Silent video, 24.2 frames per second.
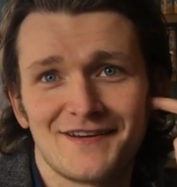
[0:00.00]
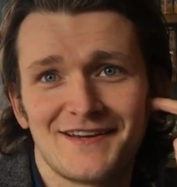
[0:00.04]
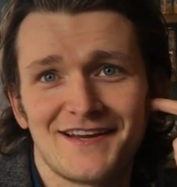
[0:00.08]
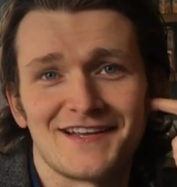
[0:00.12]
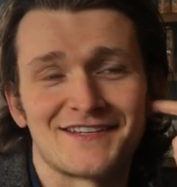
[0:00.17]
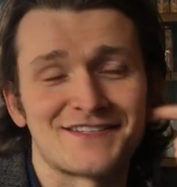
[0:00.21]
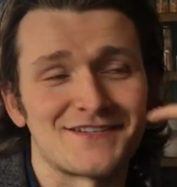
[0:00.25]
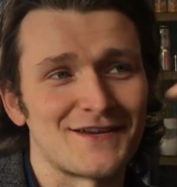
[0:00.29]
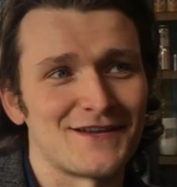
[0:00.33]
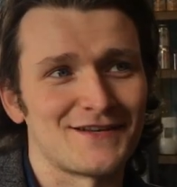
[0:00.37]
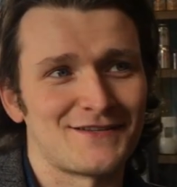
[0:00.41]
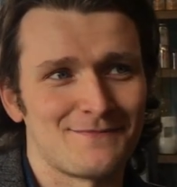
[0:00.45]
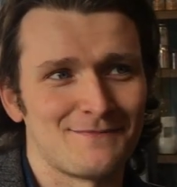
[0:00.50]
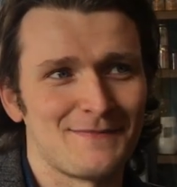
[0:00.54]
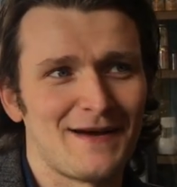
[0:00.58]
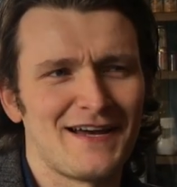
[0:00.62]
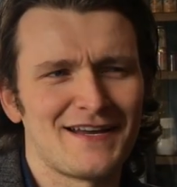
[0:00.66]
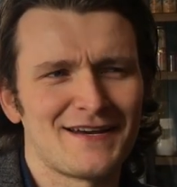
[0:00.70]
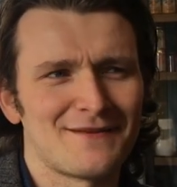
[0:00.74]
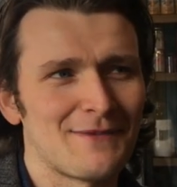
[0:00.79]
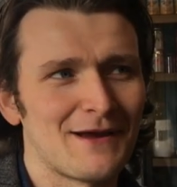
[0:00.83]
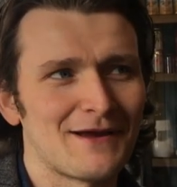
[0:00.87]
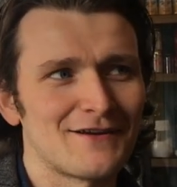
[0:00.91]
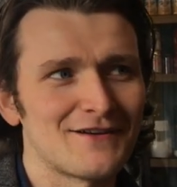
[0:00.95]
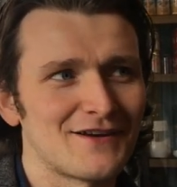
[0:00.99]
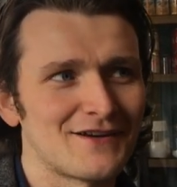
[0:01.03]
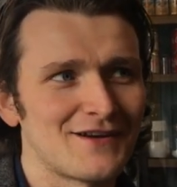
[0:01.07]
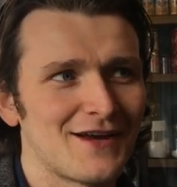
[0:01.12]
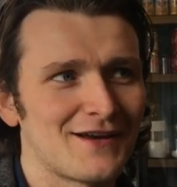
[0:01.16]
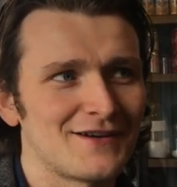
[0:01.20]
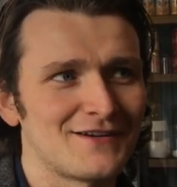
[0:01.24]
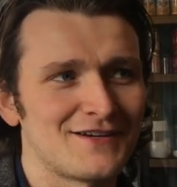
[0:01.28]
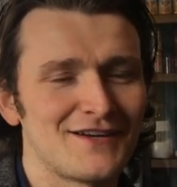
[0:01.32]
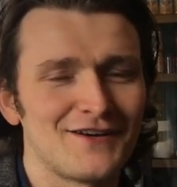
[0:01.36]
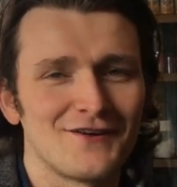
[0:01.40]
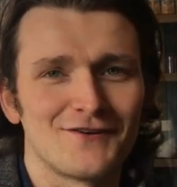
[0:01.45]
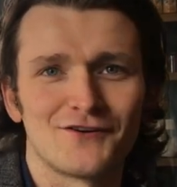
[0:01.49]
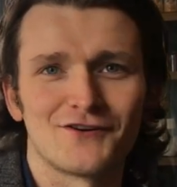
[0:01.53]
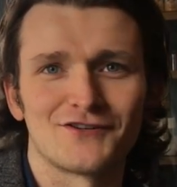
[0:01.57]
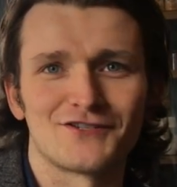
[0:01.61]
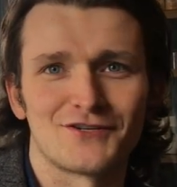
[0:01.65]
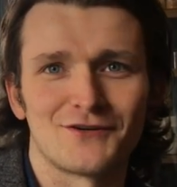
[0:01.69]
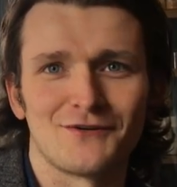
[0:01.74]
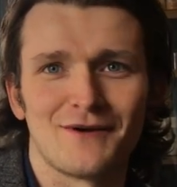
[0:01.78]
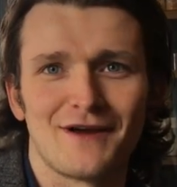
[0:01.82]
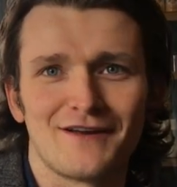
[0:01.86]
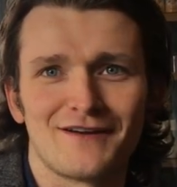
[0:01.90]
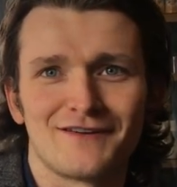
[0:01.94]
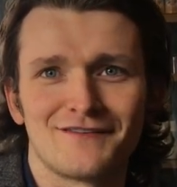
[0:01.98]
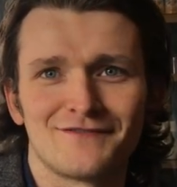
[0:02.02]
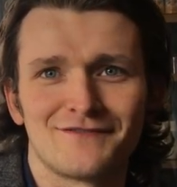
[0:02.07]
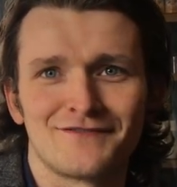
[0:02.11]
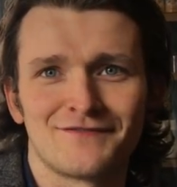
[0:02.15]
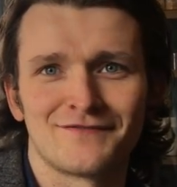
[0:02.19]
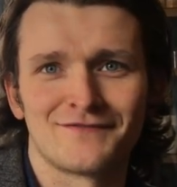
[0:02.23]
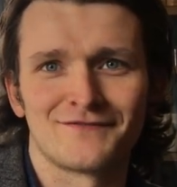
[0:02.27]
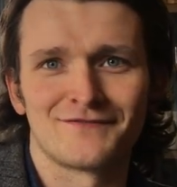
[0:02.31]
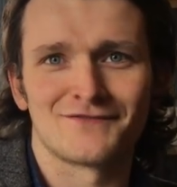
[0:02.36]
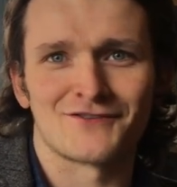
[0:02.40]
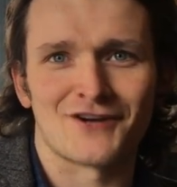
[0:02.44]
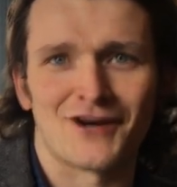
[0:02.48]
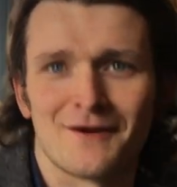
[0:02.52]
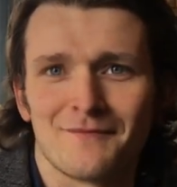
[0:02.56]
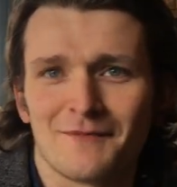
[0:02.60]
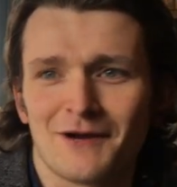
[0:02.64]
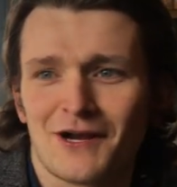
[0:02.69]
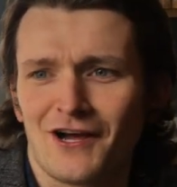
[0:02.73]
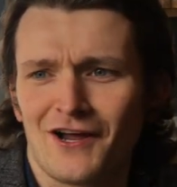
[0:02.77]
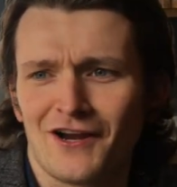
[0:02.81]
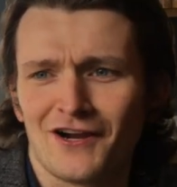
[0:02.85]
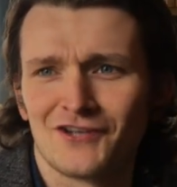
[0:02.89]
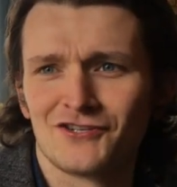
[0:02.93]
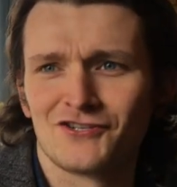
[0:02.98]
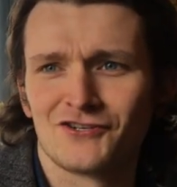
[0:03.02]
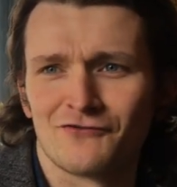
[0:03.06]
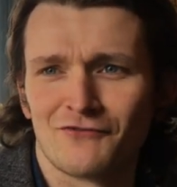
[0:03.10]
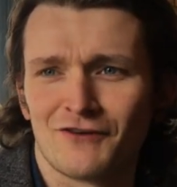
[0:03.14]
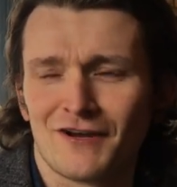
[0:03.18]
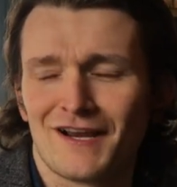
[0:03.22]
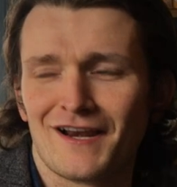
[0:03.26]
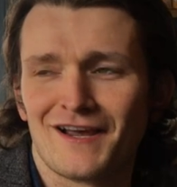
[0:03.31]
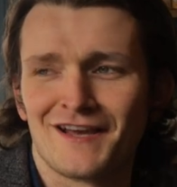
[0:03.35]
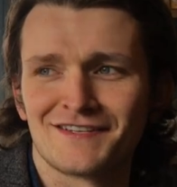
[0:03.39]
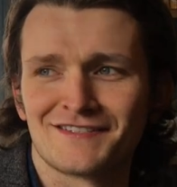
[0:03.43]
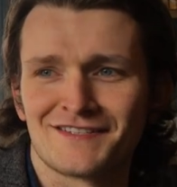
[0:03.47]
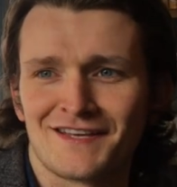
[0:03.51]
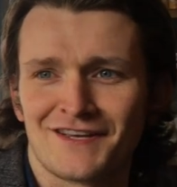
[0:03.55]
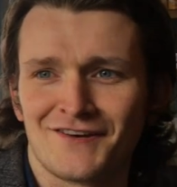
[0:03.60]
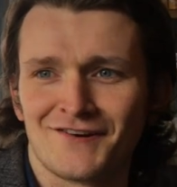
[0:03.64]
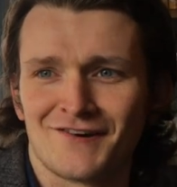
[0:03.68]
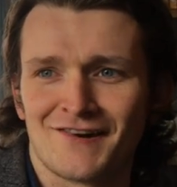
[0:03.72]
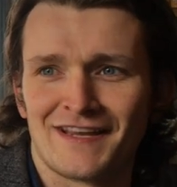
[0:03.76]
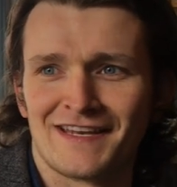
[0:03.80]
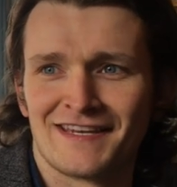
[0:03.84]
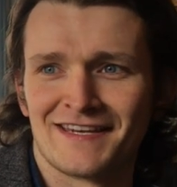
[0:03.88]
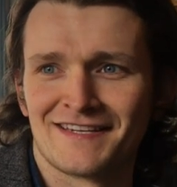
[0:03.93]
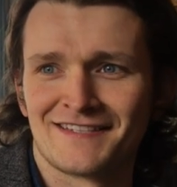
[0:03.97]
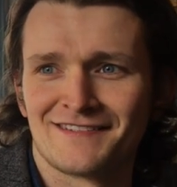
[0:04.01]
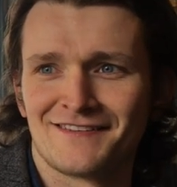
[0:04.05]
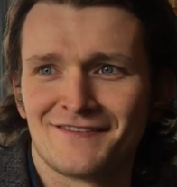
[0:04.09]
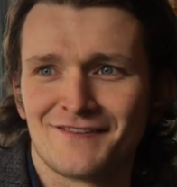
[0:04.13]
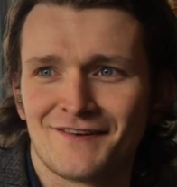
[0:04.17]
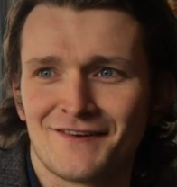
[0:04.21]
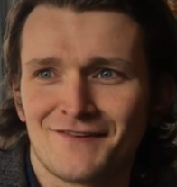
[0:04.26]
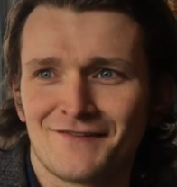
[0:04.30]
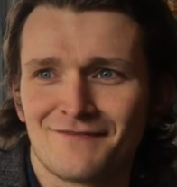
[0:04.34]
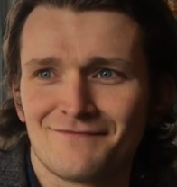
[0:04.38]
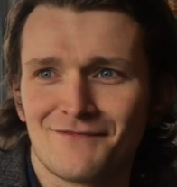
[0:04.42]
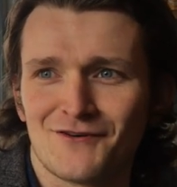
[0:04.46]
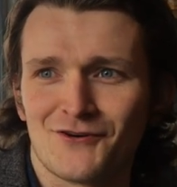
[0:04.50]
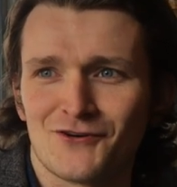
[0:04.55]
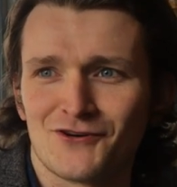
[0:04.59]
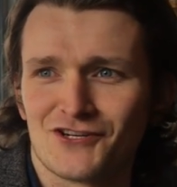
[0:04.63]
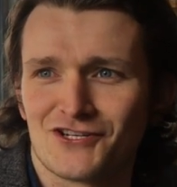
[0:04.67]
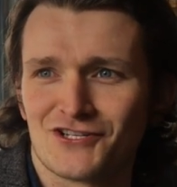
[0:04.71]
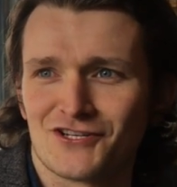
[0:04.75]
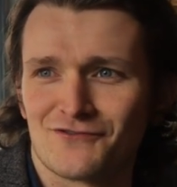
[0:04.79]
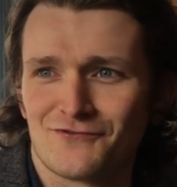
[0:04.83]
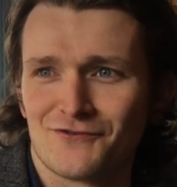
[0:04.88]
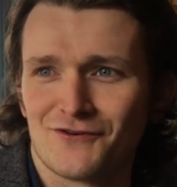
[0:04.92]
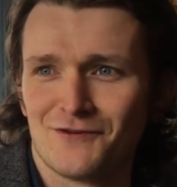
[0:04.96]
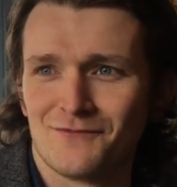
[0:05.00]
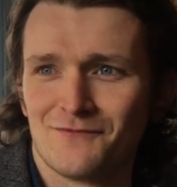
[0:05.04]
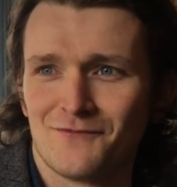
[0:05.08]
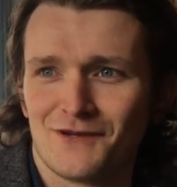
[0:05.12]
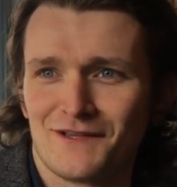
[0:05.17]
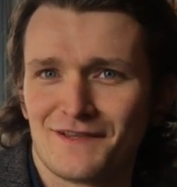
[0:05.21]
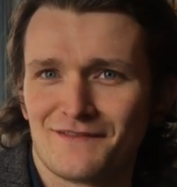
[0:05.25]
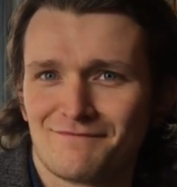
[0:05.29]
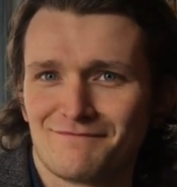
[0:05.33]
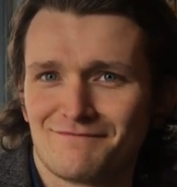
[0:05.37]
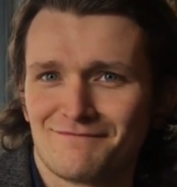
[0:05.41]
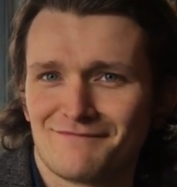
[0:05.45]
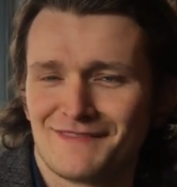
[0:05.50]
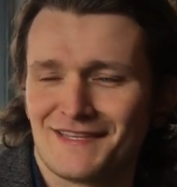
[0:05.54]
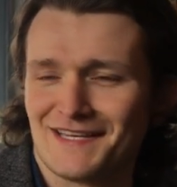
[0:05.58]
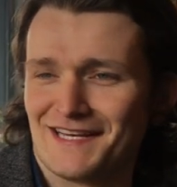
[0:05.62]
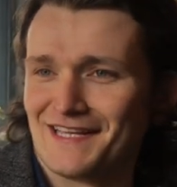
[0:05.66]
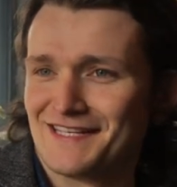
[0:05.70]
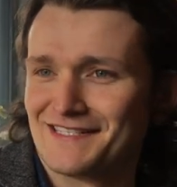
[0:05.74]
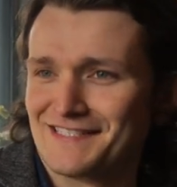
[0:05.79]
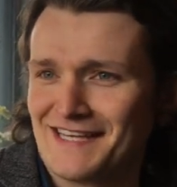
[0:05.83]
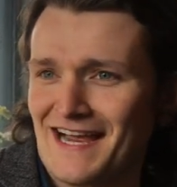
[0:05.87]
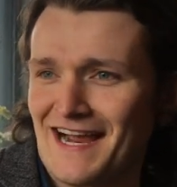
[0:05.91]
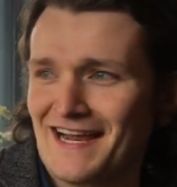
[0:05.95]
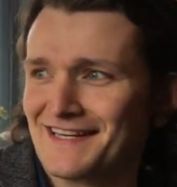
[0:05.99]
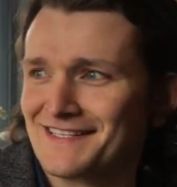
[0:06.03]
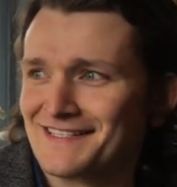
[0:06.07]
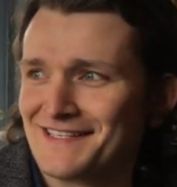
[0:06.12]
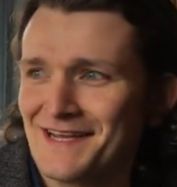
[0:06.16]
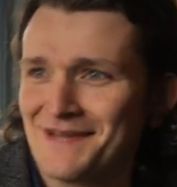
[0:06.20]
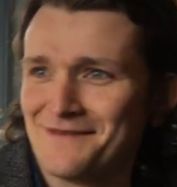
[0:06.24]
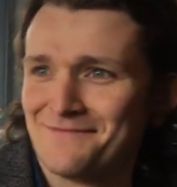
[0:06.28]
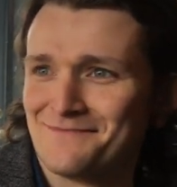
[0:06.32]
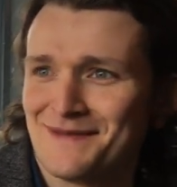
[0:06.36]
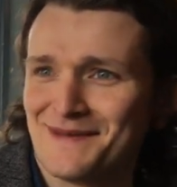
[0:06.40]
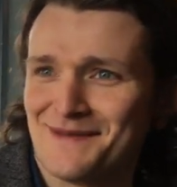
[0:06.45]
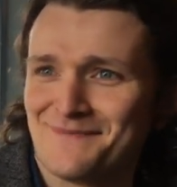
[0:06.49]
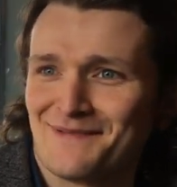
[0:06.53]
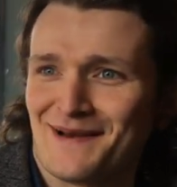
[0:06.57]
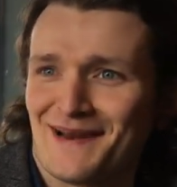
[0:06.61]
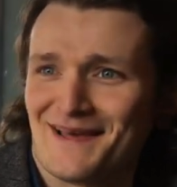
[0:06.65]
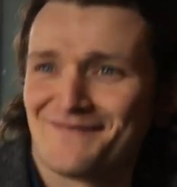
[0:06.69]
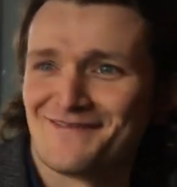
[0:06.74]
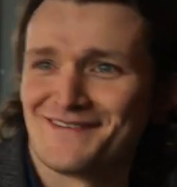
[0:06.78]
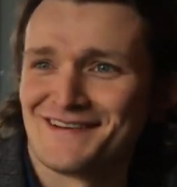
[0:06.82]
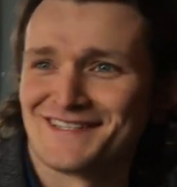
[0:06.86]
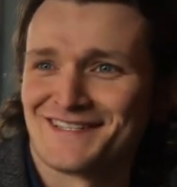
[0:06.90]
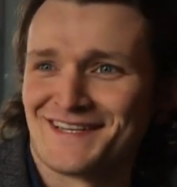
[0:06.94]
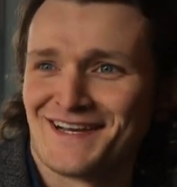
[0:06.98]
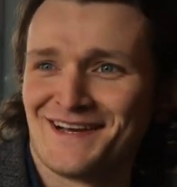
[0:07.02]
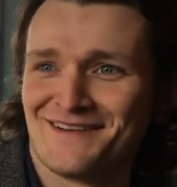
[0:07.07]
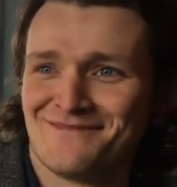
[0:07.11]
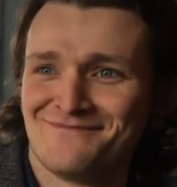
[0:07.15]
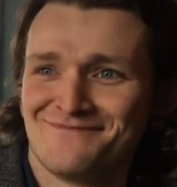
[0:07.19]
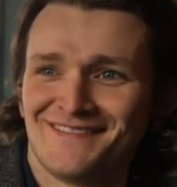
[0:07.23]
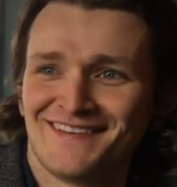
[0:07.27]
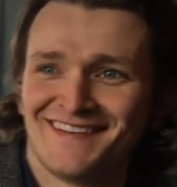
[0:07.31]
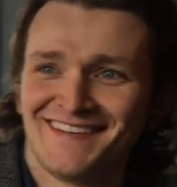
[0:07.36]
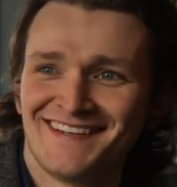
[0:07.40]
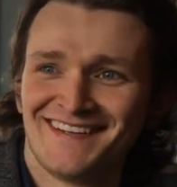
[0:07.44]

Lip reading: it's mad, about a year or two out of drama college, you realise that you're in the audition room with the exact same people every time.